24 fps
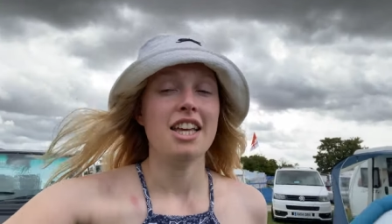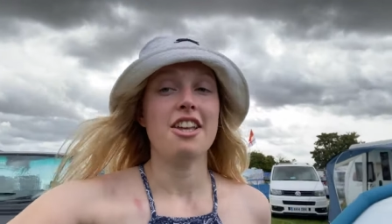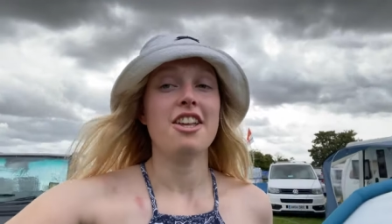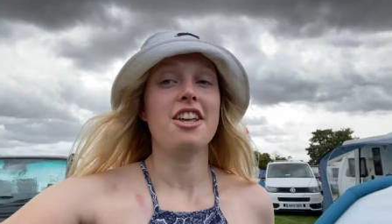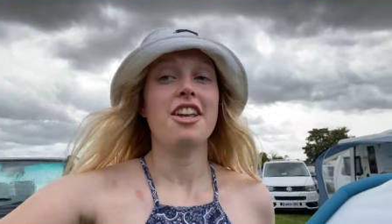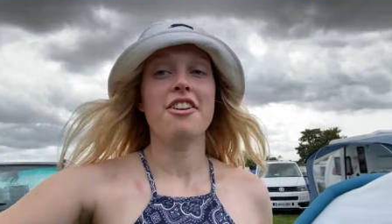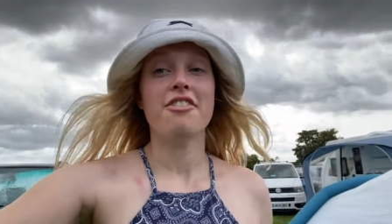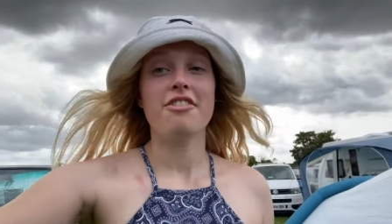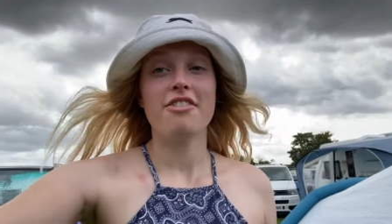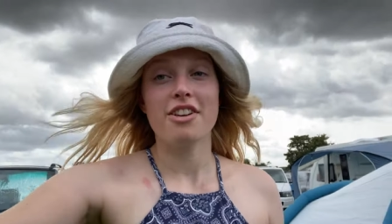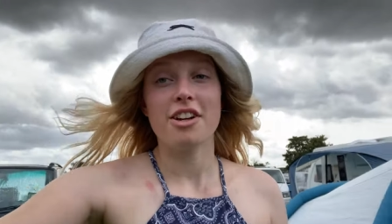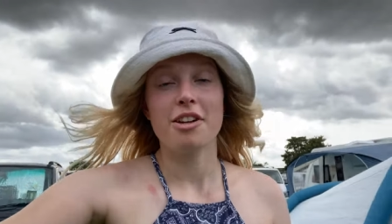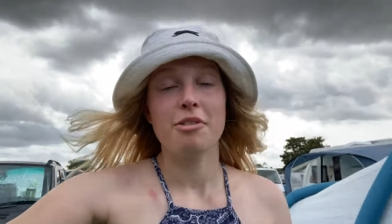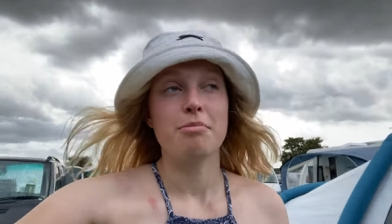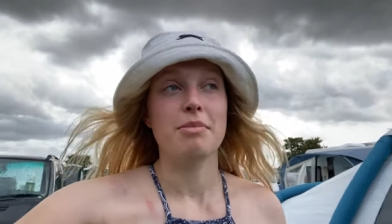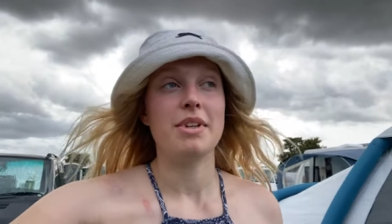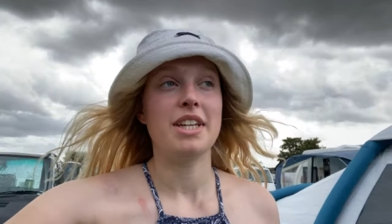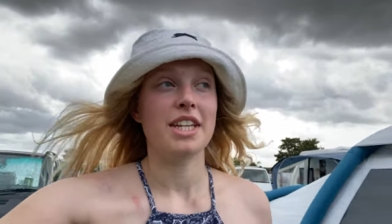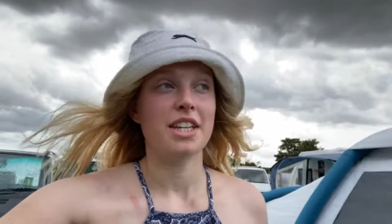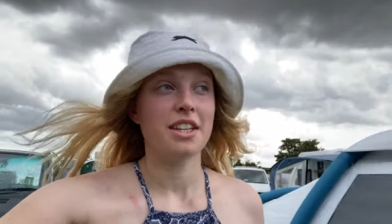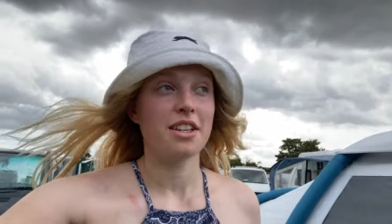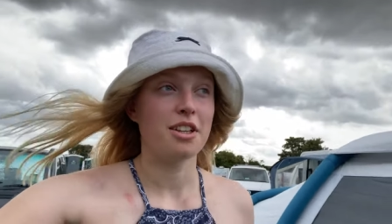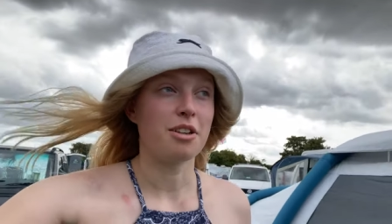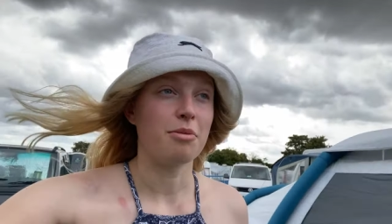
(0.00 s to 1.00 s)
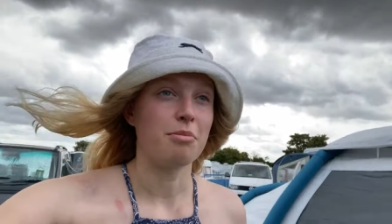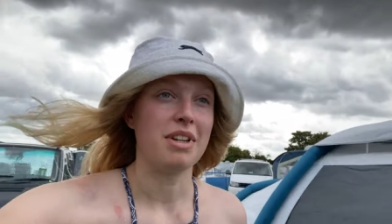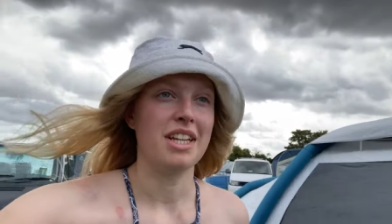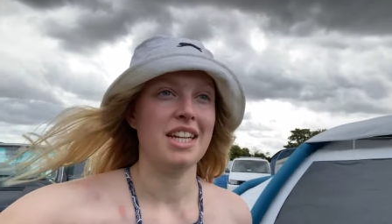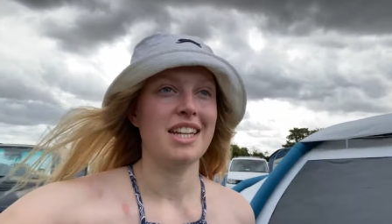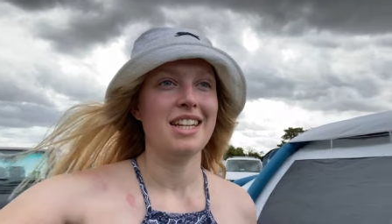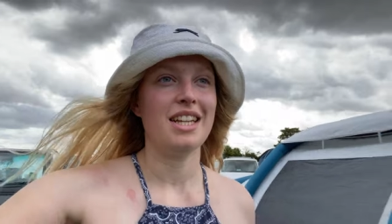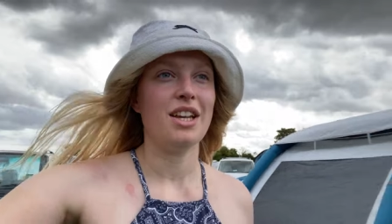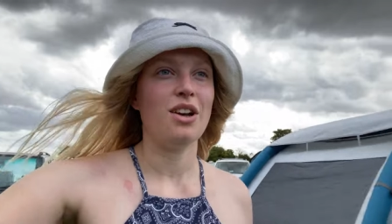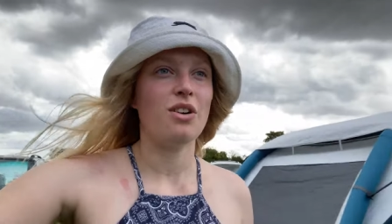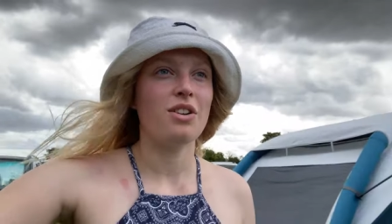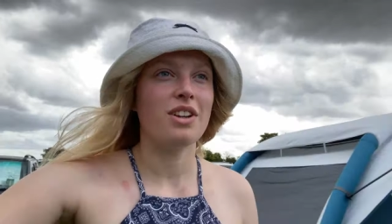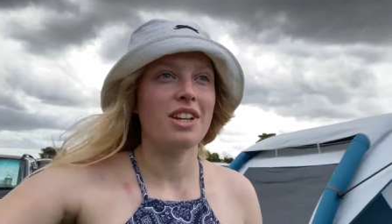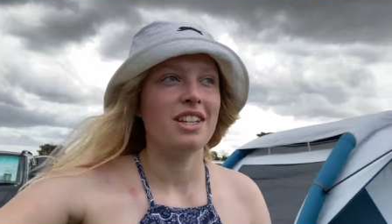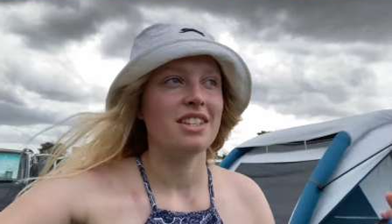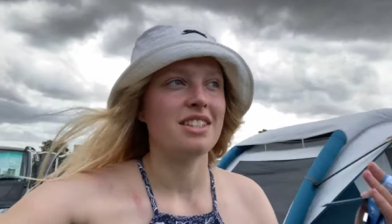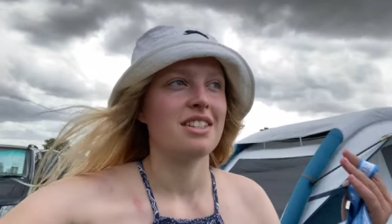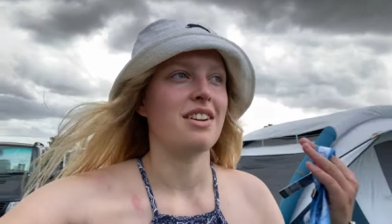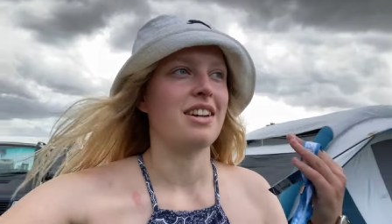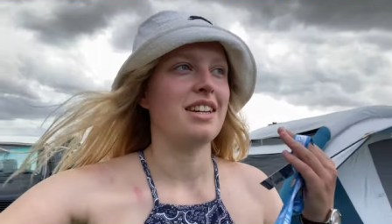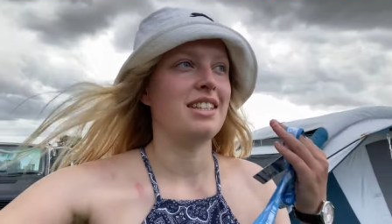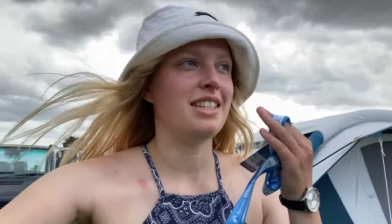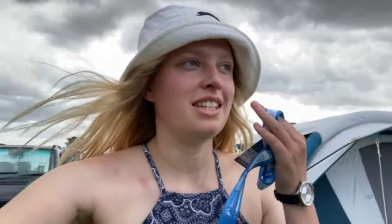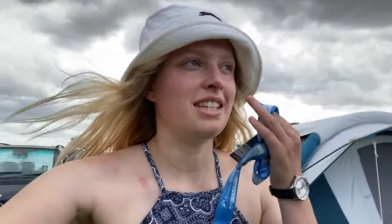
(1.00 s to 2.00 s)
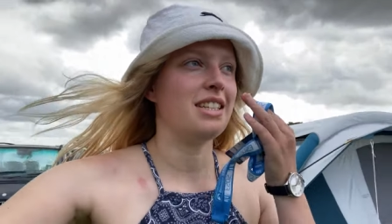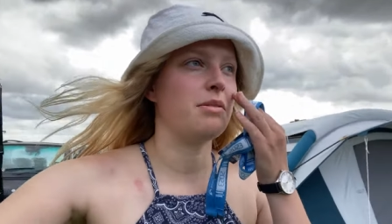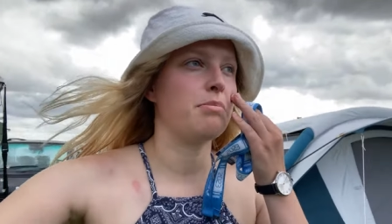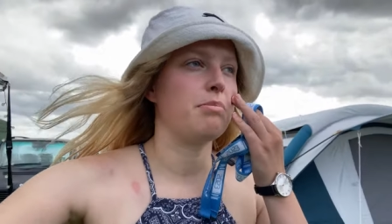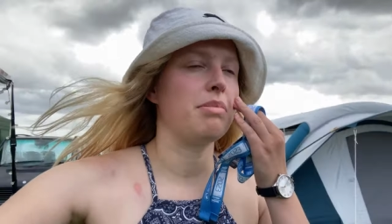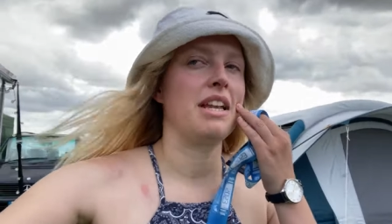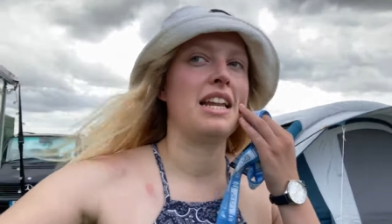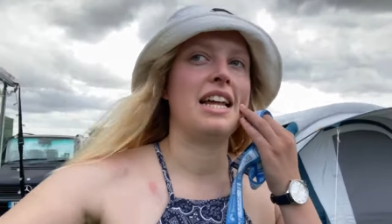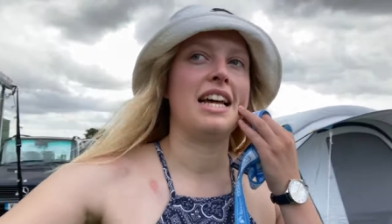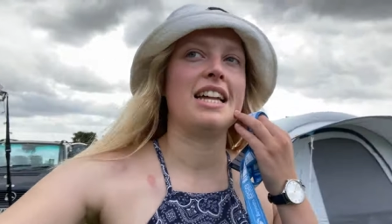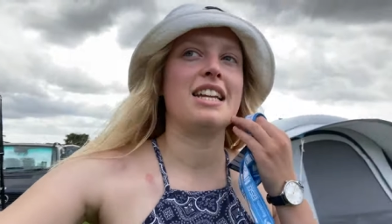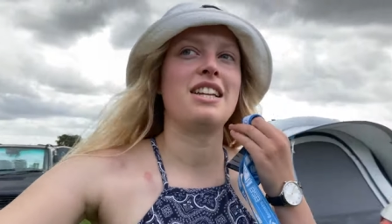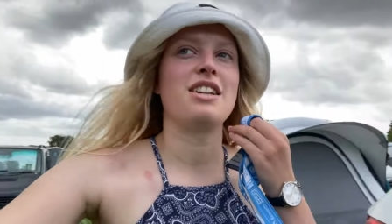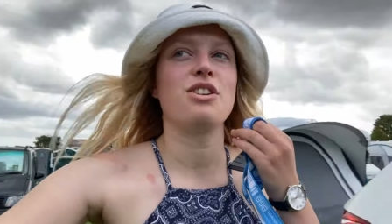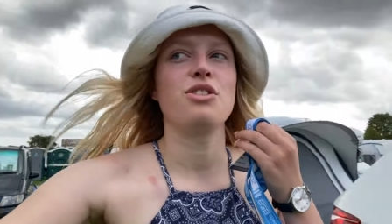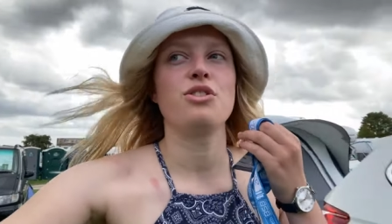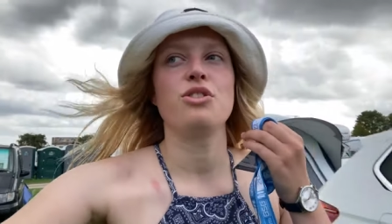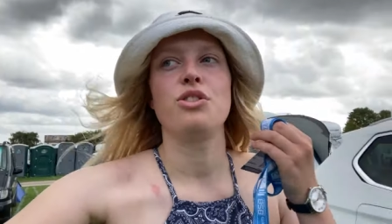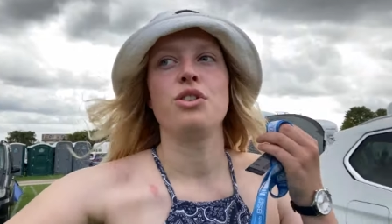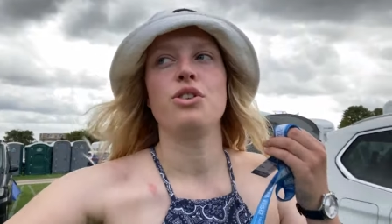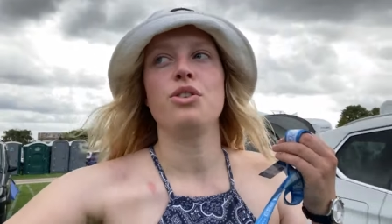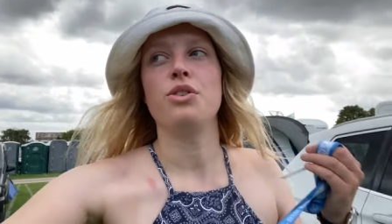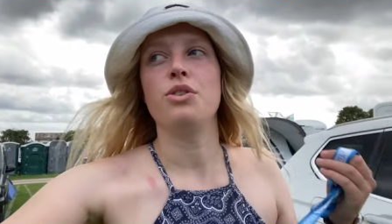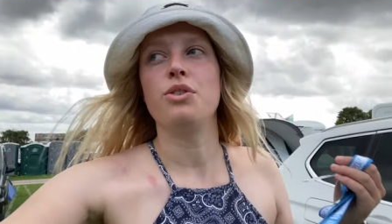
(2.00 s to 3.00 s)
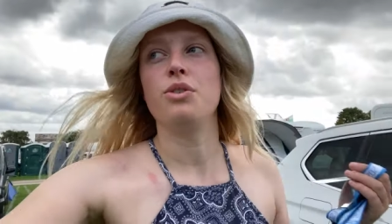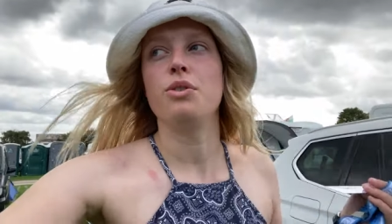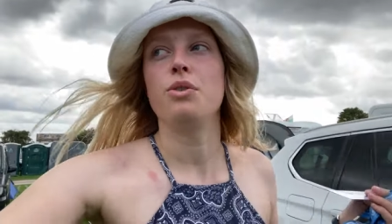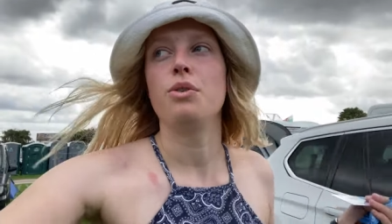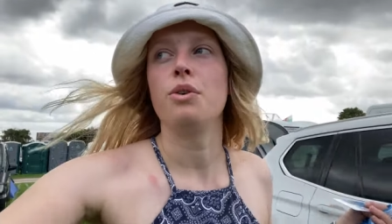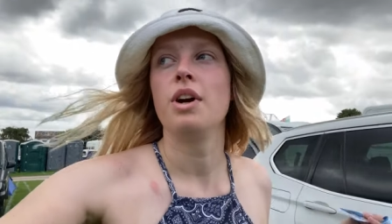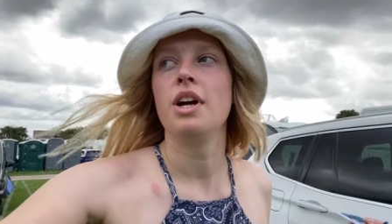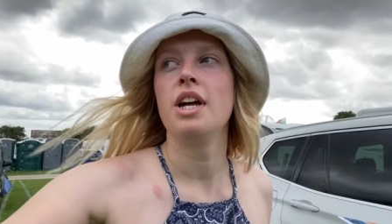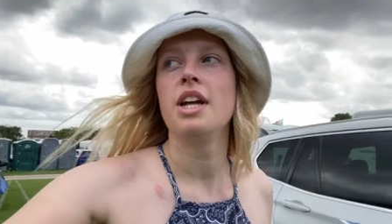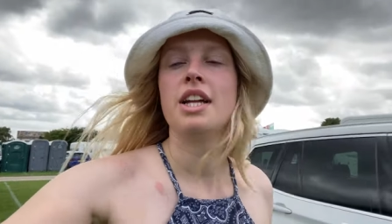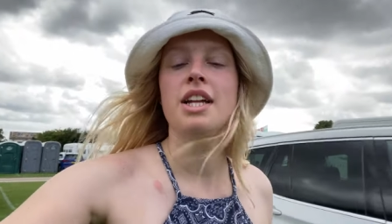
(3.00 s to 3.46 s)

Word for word: If I'm being completely honest, I did plan to